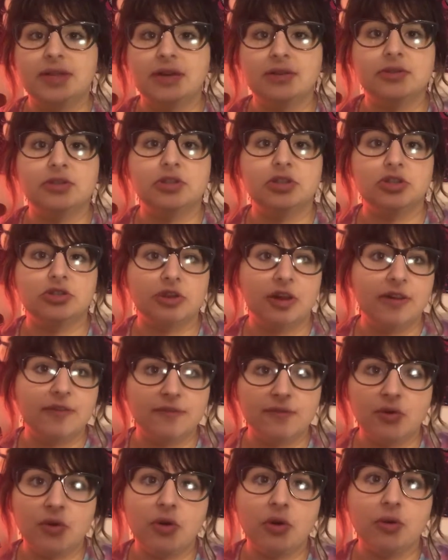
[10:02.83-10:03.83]
tells it
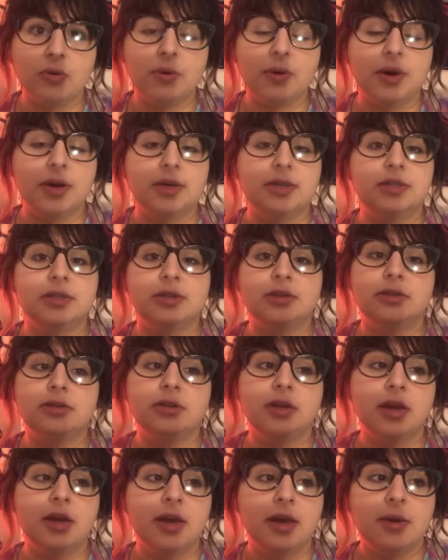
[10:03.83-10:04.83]
straightforward to
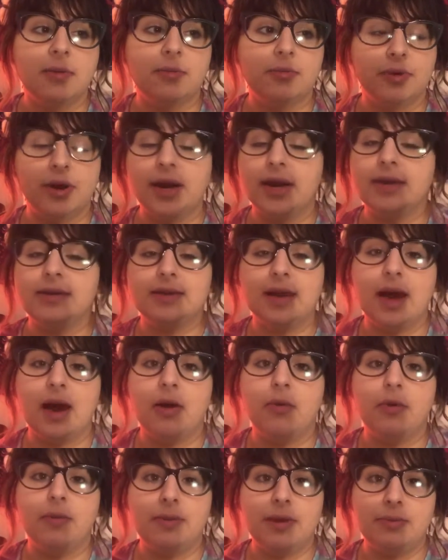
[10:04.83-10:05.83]
break
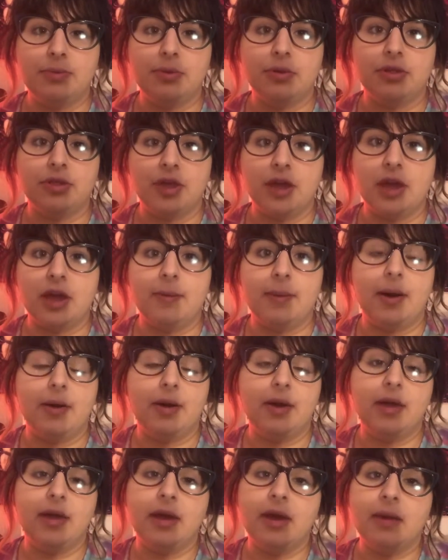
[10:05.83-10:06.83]
down what people think
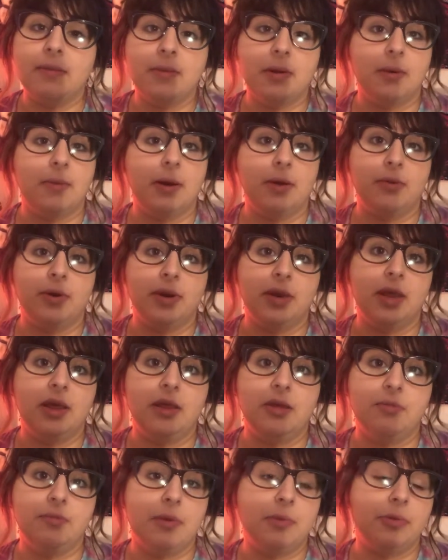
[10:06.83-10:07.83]
about him and about what
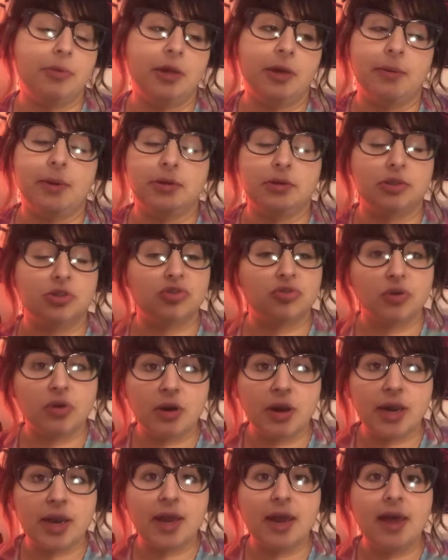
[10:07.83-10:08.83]
people think about
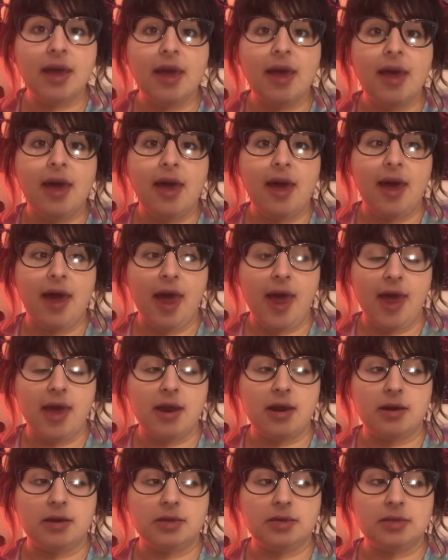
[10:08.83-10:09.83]
Detroit.
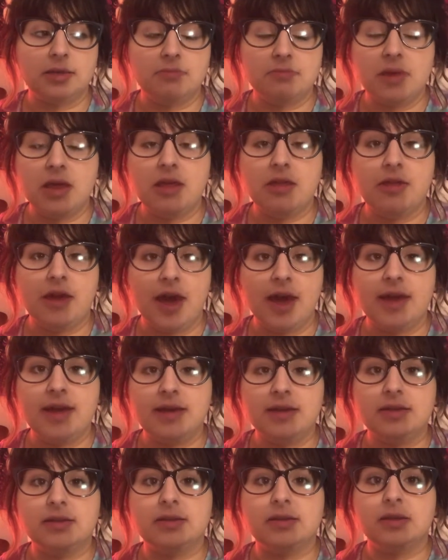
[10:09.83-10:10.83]
And to me, that
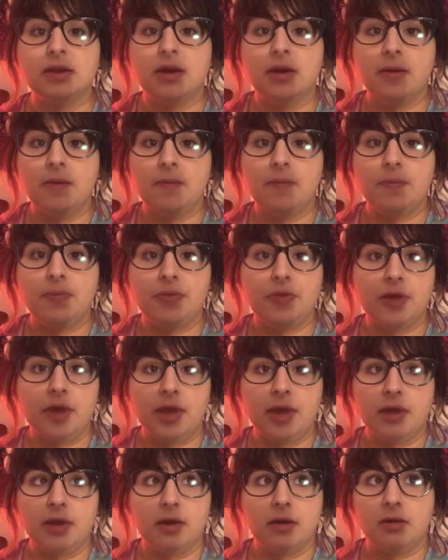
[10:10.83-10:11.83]
is
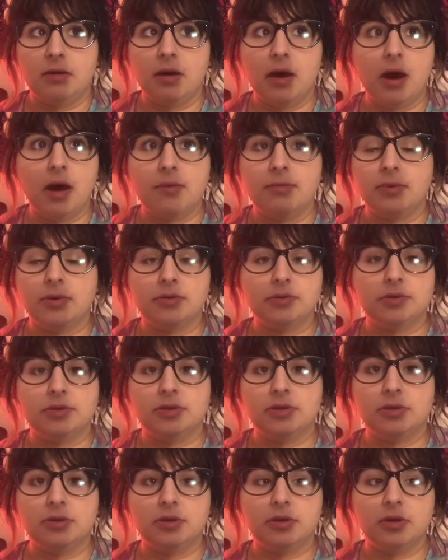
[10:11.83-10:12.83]
the
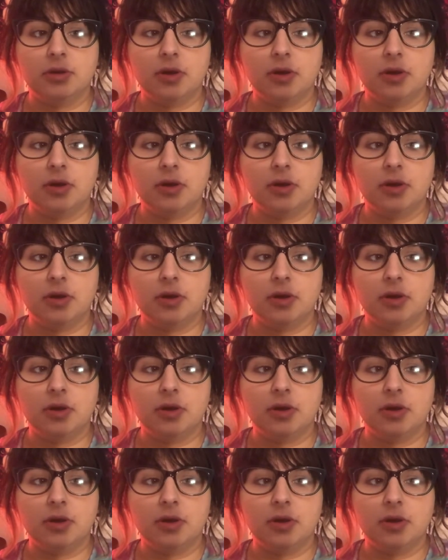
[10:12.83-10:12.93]
utmost